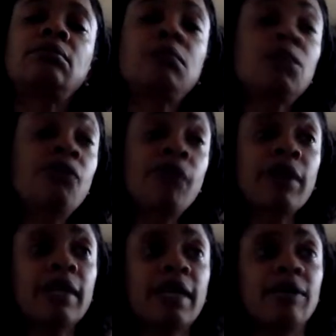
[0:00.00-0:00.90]
You
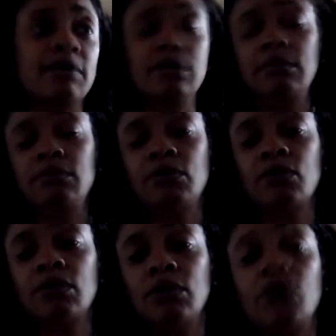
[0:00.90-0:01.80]
figure it out.
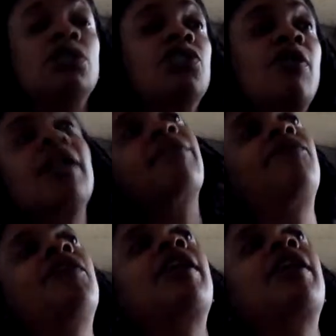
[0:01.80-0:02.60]
Or you try to figure